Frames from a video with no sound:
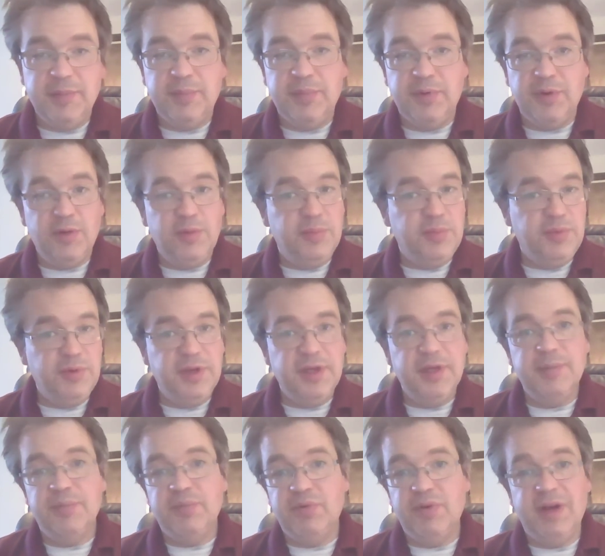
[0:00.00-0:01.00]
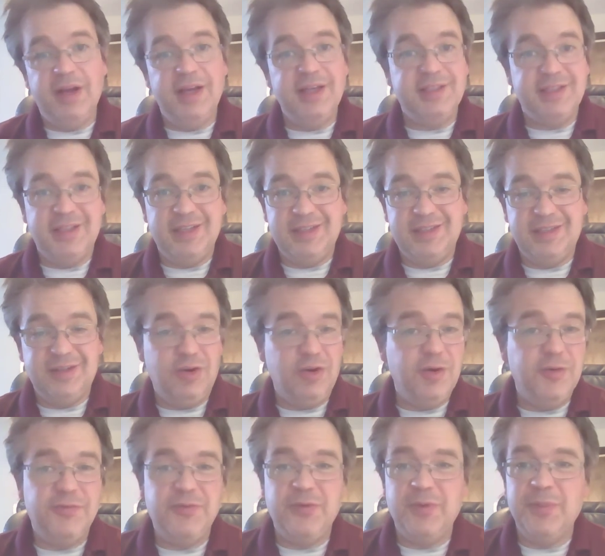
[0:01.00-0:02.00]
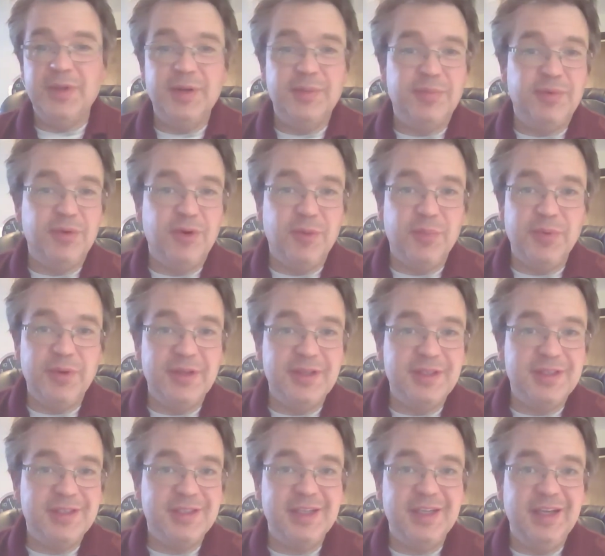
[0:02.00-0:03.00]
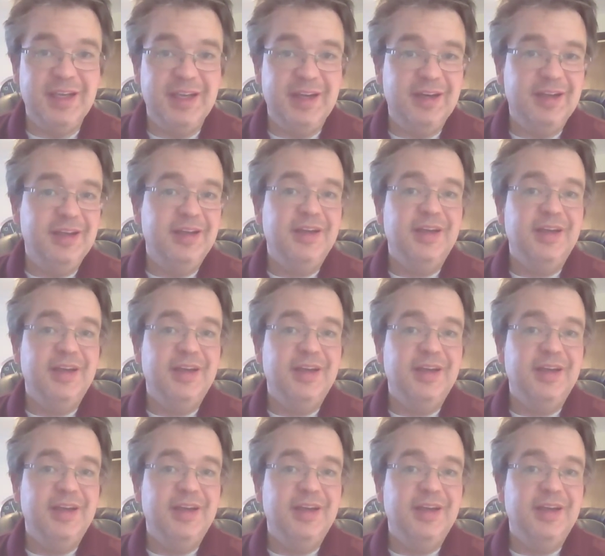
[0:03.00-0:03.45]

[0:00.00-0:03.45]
appropriate process or from the appropriate scene.